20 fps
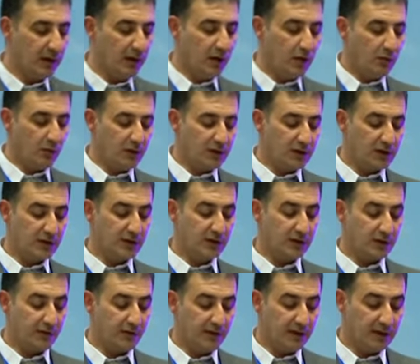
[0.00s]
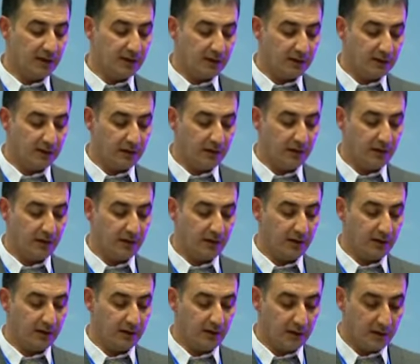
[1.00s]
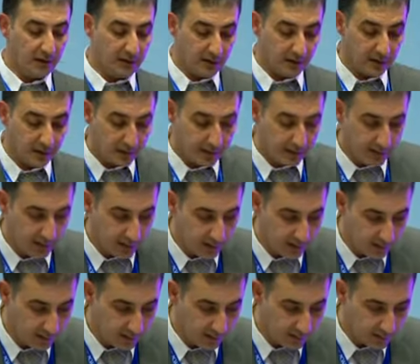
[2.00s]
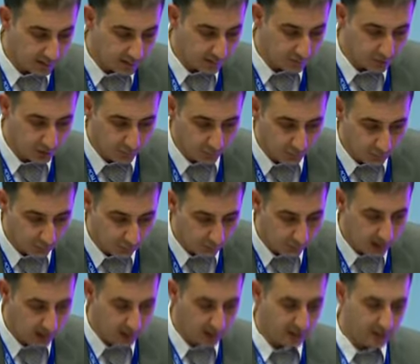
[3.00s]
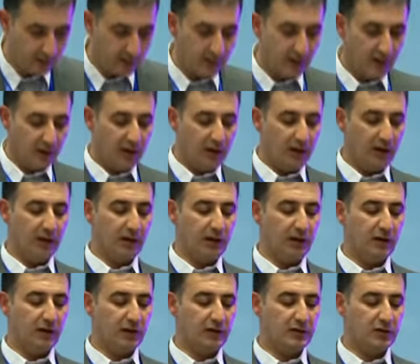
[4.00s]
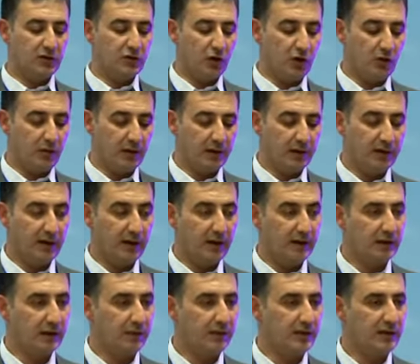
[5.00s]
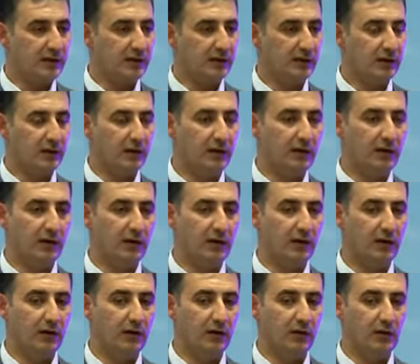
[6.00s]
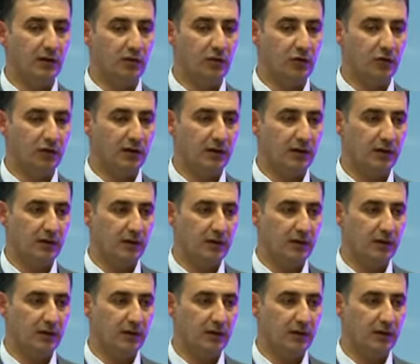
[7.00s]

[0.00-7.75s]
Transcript: which is reflected in the gray or blue bar. It's showing the deficit in the water